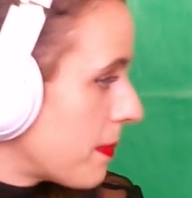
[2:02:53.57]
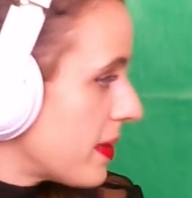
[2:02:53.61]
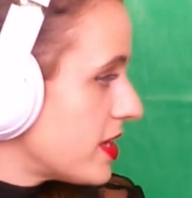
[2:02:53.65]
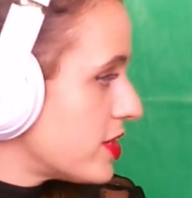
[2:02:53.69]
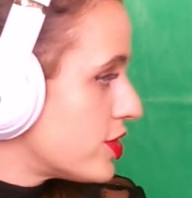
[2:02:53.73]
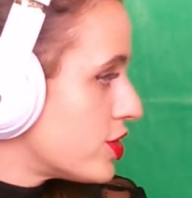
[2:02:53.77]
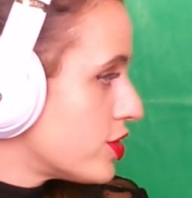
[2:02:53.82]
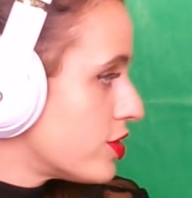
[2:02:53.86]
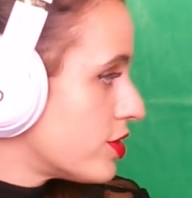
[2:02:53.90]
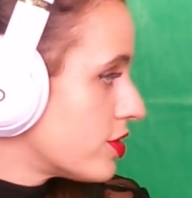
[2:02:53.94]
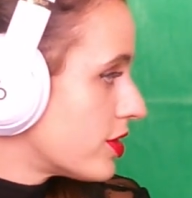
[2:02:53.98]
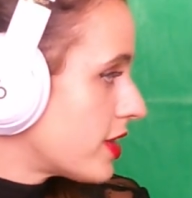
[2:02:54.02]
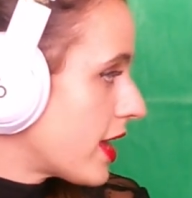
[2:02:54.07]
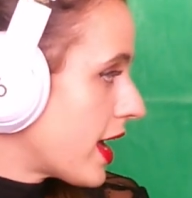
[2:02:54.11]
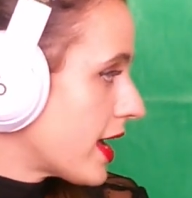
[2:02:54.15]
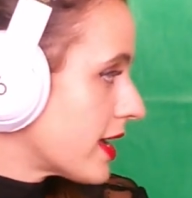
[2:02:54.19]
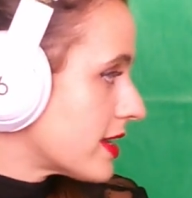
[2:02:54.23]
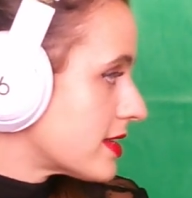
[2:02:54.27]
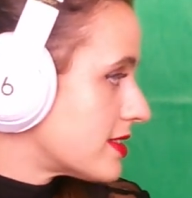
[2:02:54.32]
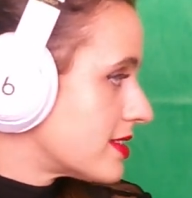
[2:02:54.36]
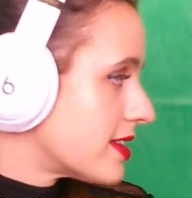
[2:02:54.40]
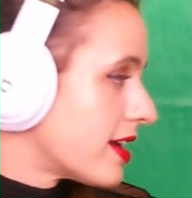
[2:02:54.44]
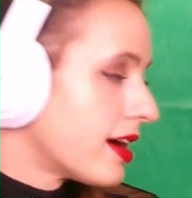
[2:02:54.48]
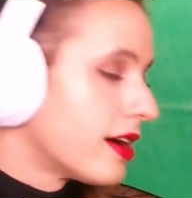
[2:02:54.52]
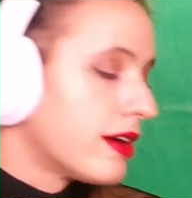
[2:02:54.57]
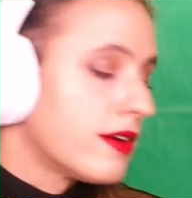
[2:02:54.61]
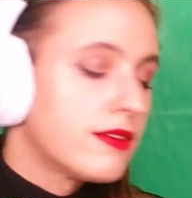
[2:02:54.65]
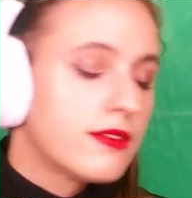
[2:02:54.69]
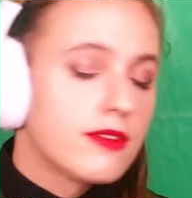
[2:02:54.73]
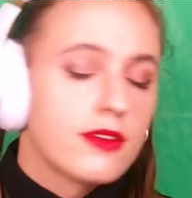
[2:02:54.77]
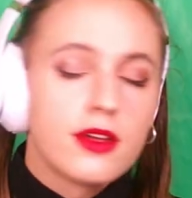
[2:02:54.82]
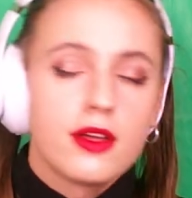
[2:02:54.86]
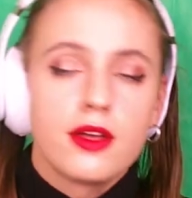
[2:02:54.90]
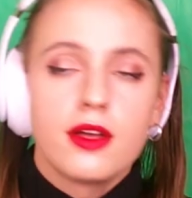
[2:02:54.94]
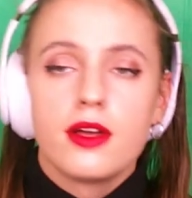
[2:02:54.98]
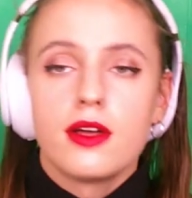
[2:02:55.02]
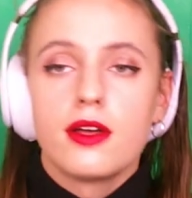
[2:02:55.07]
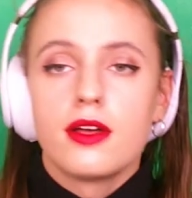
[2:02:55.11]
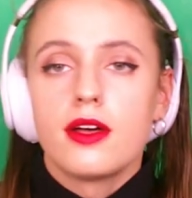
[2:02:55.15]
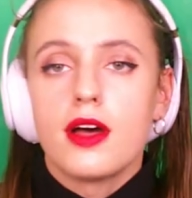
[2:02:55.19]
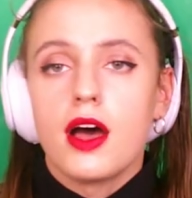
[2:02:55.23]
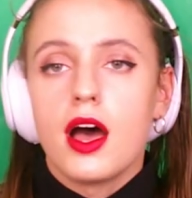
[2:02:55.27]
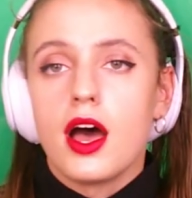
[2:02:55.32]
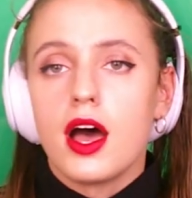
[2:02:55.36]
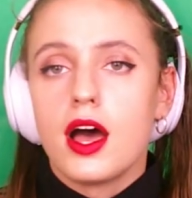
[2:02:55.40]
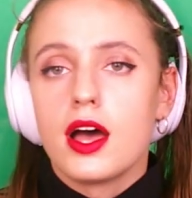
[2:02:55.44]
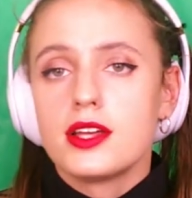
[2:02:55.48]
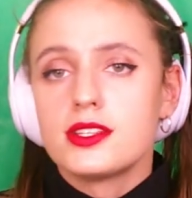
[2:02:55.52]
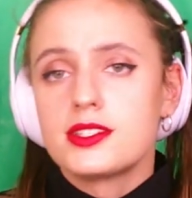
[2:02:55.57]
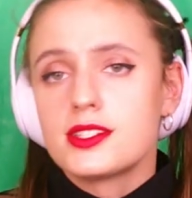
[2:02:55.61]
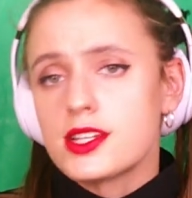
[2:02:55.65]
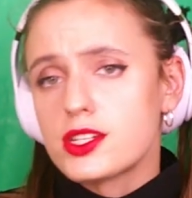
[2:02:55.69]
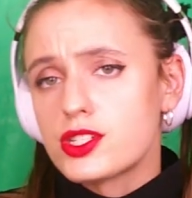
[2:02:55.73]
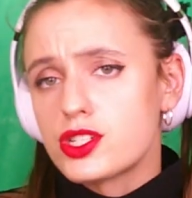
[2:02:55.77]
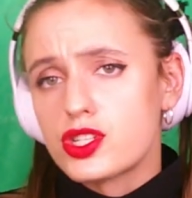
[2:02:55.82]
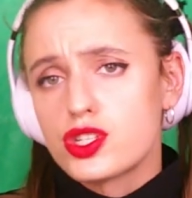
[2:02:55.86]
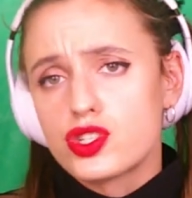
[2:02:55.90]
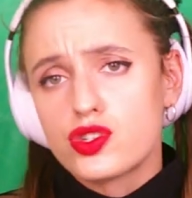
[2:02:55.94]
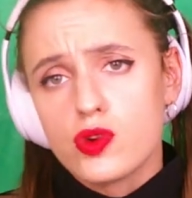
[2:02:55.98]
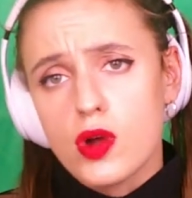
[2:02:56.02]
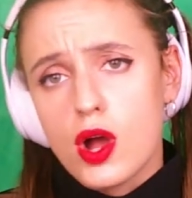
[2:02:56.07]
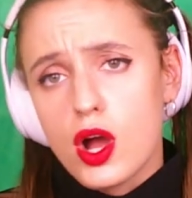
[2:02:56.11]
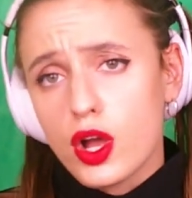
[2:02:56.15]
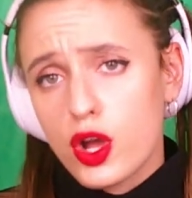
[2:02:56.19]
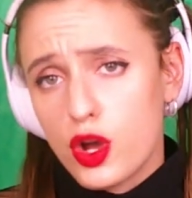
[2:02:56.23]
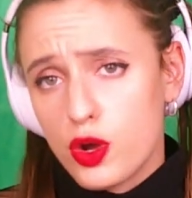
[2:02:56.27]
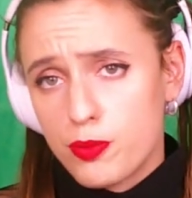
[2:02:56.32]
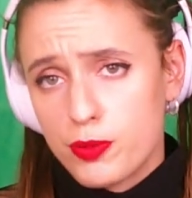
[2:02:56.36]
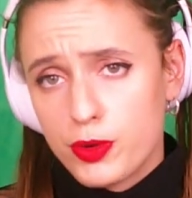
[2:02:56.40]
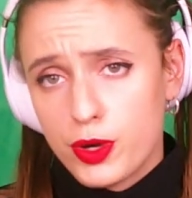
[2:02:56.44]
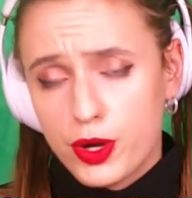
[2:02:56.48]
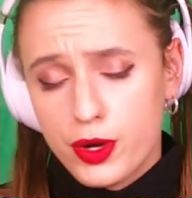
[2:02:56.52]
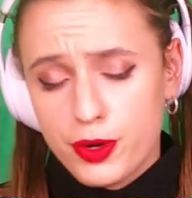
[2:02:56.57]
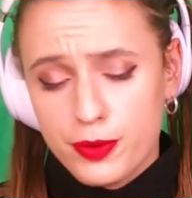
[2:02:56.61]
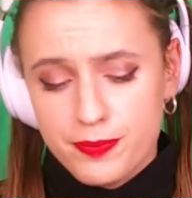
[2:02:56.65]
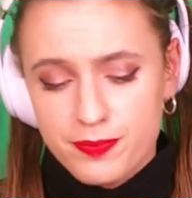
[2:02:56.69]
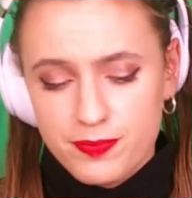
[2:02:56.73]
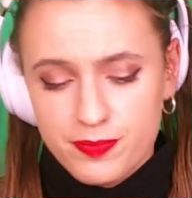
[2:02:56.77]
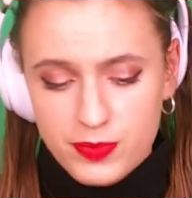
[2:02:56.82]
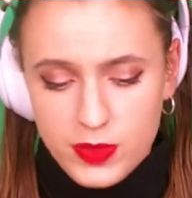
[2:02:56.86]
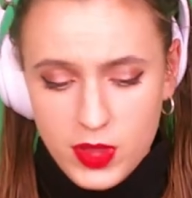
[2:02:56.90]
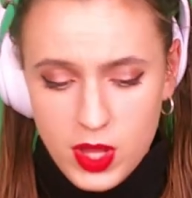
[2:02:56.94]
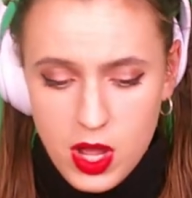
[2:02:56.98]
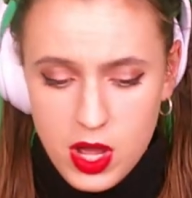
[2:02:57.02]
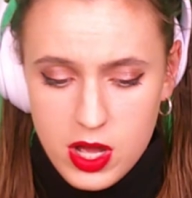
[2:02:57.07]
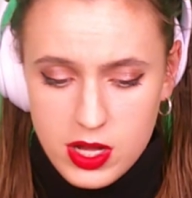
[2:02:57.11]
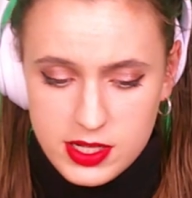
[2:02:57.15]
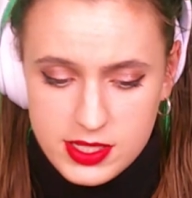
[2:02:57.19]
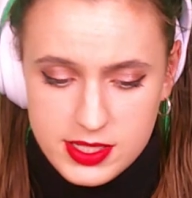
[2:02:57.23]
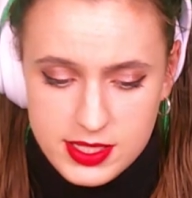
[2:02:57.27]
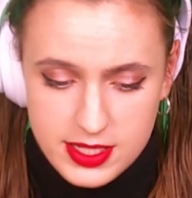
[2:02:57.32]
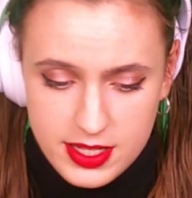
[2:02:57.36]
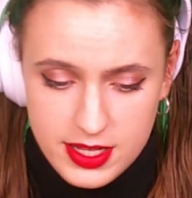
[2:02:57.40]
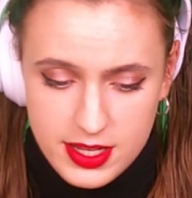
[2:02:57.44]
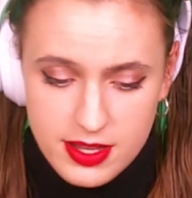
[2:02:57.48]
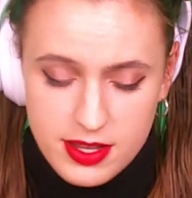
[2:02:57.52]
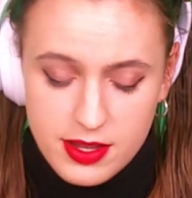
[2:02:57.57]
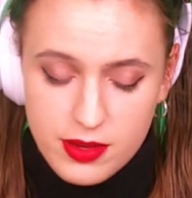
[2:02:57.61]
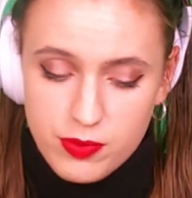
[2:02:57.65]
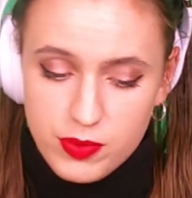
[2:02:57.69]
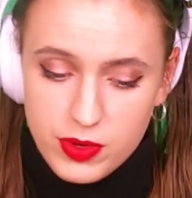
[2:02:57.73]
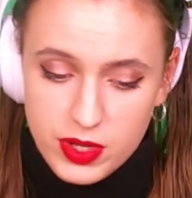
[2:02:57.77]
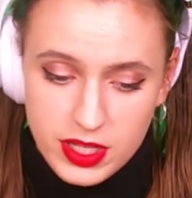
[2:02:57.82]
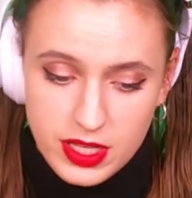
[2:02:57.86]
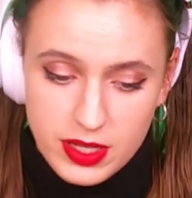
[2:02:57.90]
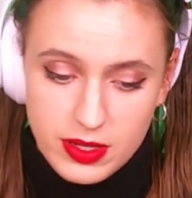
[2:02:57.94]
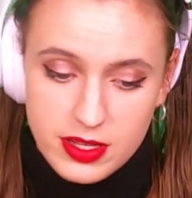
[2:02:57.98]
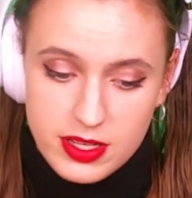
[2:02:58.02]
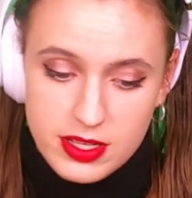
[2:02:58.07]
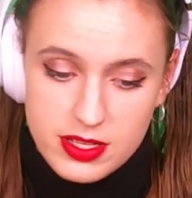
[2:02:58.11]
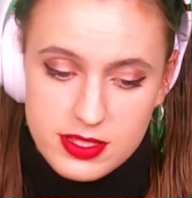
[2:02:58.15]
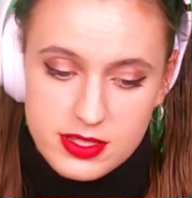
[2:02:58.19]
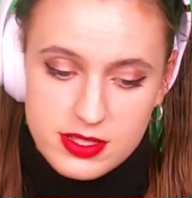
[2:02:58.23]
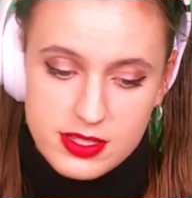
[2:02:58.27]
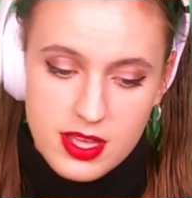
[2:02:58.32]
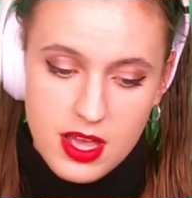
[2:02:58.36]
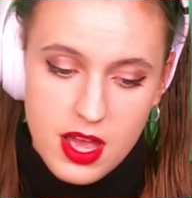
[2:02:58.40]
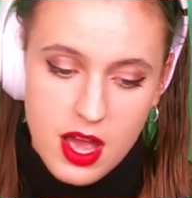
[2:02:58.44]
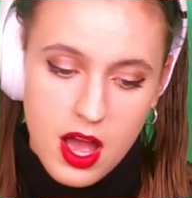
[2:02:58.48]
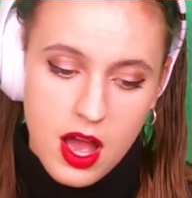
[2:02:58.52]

itching your dang self. It's such a strong opener, honestly. It really is.